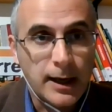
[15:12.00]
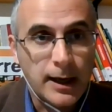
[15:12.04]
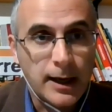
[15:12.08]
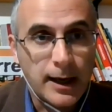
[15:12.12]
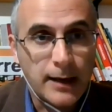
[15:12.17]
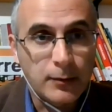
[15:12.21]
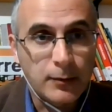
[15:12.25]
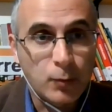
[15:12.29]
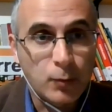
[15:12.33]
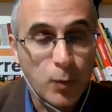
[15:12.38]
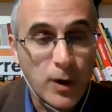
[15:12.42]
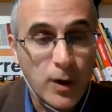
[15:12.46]

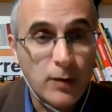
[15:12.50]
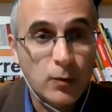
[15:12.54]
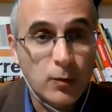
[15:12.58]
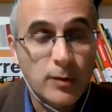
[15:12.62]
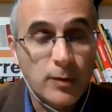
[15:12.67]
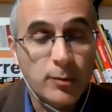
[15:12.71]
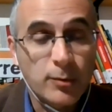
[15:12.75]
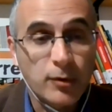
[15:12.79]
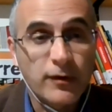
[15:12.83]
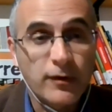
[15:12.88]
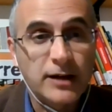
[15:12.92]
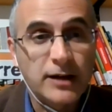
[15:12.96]
And when we
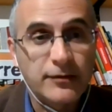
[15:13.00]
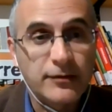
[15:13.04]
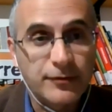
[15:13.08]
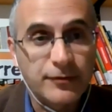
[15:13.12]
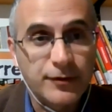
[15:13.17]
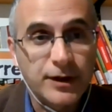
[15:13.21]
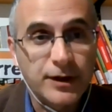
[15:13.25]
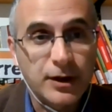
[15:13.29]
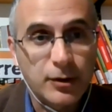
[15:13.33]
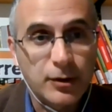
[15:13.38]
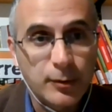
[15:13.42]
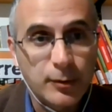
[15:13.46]
provide
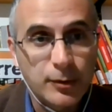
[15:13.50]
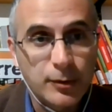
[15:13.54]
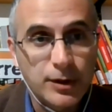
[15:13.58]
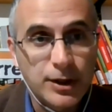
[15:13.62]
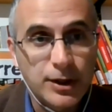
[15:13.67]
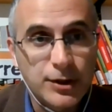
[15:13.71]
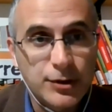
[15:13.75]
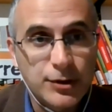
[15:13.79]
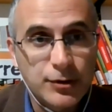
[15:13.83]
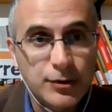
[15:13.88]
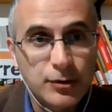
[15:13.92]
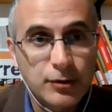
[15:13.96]
free
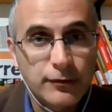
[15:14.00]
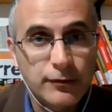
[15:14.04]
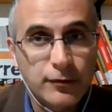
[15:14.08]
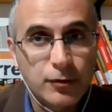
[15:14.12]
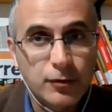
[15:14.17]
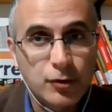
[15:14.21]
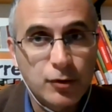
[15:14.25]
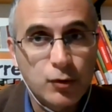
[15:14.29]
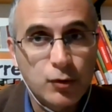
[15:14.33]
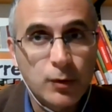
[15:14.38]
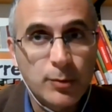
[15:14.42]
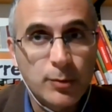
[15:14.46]
accommodation, of
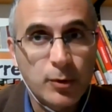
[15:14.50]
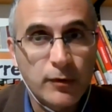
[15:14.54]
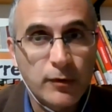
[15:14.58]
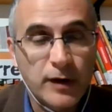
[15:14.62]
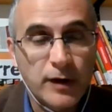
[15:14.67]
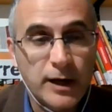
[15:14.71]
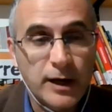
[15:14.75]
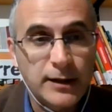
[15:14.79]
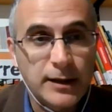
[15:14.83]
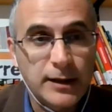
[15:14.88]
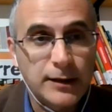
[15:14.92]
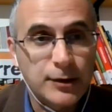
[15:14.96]
course, we
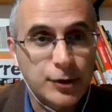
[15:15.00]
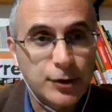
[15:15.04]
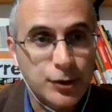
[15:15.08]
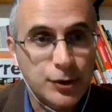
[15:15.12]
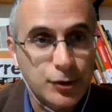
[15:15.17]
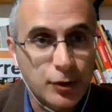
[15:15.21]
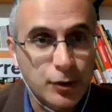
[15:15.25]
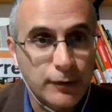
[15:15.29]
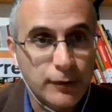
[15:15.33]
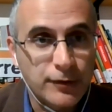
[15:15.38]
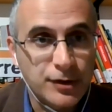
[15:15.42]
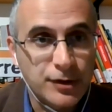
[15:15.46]
provide other
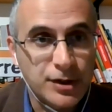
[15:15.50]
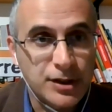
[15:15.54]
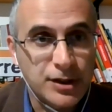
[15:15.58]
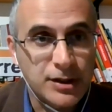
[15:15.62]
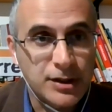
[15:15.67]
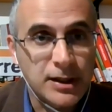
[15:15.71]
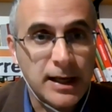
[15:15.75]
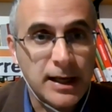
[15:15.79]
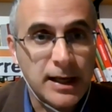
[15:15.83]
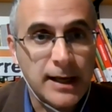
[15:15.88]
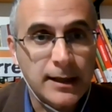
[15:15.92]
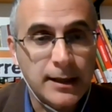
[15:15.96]

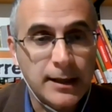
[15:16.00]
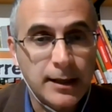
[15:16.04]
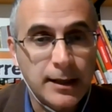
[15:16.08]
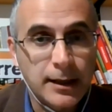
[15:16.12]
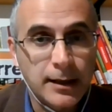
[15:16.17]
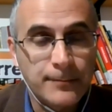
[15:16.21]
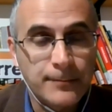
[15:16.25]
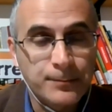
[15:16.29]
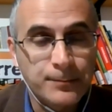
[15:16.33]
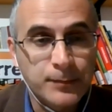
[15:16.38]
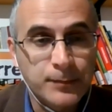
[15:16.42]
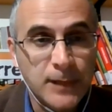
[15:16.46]
services like
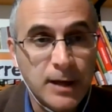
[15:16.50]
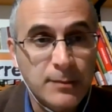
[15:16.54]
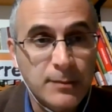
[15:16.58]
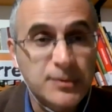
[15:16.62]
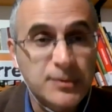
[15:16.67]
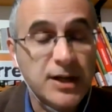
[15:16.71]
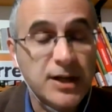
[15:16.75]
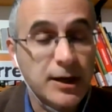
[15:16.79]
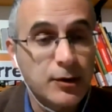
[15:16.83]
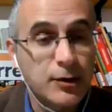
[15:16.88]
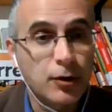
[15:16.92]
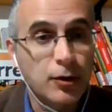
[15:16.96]

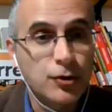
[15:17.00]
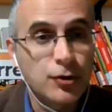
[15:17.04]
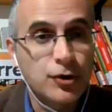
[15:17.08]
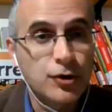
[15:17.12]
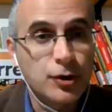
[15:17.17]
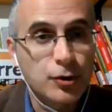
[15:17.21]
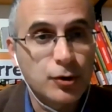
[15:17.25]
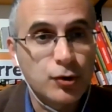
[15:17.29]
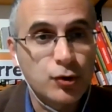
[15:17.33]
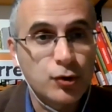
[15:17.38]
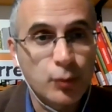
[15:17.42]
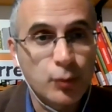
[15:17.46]

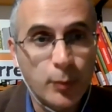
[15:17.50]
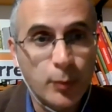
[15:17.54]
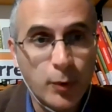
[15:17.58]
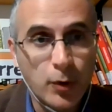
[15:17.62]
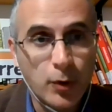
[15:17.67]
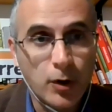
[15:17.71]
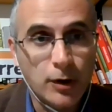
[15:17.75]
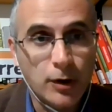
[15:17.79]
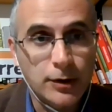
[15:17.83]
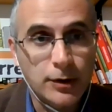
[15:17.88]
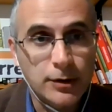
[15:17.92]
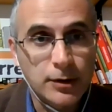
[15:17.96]
psychological
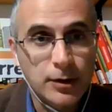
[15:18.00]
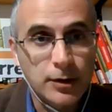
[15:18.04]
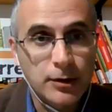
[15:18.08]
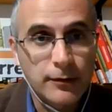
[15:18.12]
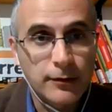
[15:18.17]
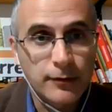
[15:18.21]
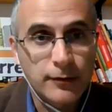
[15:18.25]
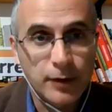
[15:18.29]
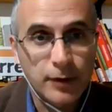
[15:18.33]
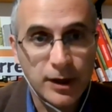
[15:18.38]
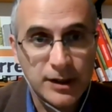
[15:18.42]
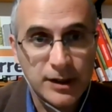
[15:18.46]
support,
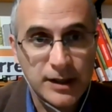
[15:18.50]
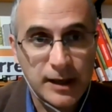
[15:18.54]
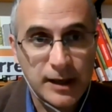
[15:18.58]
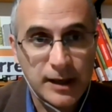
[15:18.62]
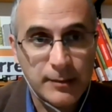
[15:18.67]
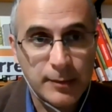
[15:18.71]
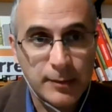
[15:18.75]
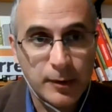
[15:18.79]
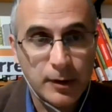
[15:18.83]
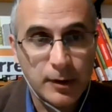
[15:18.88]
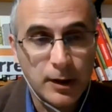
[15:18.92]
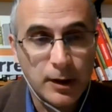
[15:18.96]
for
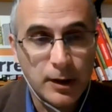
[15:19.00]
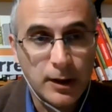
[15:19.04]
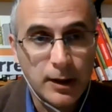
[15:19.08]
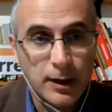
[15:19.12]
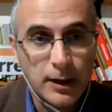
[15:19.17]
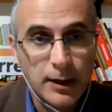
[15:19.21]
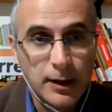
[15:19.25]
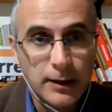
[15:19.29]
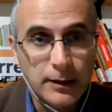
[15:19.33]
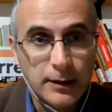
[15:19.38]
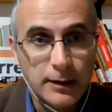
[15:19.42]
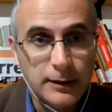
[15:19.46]
example.
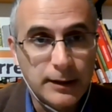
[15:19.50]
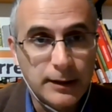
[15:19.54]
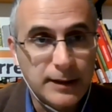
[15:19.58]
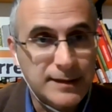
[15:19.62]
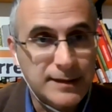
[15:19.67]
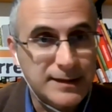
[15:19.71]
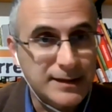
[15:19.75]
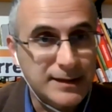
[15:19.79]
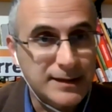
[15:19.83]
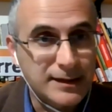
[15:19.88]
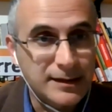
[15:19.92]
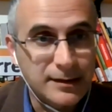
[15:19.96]

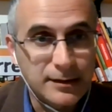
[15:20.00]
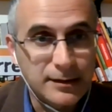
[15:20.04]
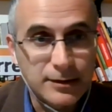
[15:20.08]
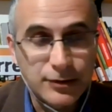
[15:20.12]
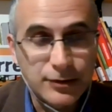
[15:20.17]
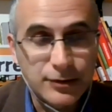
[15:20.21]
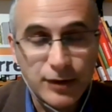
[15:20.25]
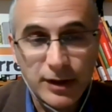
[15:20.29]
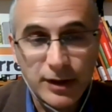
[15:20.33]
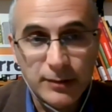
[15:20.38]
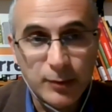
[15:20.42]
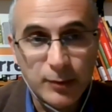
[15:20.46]
That's
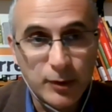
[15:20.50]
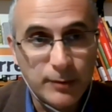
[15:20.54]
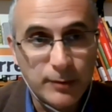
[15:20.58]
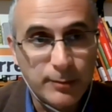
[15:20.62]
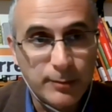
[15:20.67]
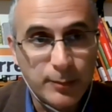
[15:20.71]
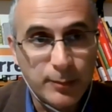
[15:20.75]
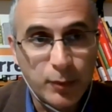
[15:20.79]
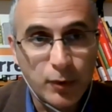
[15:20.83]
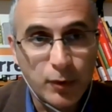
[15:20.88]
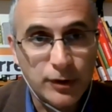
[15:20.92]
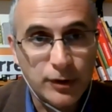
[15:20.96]
incredibly
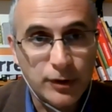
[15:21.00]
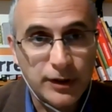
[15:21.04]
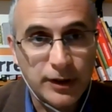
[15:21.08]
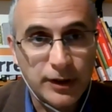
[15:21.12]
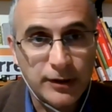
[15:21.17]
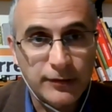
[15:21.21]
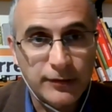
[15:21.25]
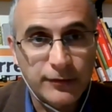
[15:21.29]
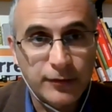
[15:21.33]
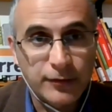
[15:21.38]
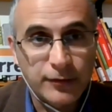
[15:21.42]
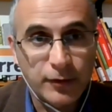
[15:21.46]

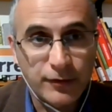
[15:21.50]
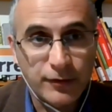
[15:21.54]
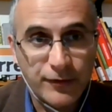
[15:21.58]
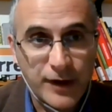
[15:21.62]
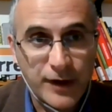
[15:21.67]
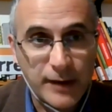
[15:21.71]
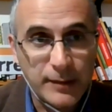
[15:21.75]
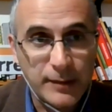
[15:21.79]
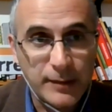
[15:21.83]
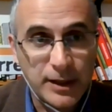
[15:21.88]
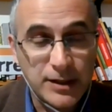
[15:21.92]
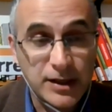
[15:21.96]
important for
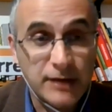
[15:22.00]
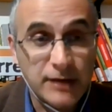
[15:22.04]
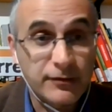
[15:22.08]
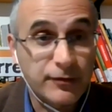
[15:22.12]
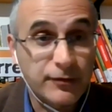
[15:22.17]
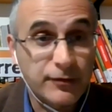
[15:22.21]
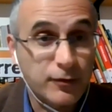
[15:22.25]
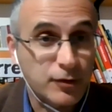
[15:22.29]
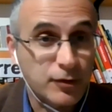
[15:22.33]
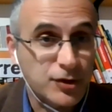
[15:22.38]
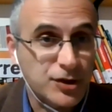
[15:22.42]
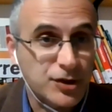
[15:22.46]
families and
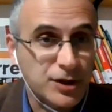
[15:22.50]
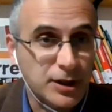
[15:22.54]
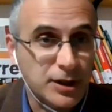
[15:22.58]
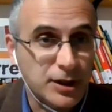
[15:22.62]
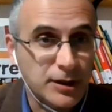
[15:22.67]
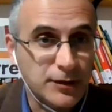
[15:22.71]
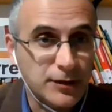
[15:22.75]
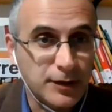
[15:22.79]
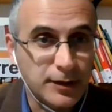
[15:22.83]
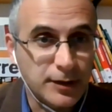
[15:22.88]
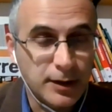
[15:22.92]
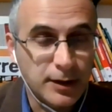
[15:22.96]
for
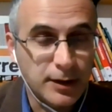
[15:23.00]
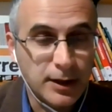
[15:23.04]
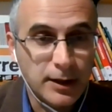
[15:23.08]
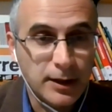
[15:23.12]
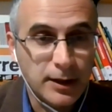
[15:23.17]
children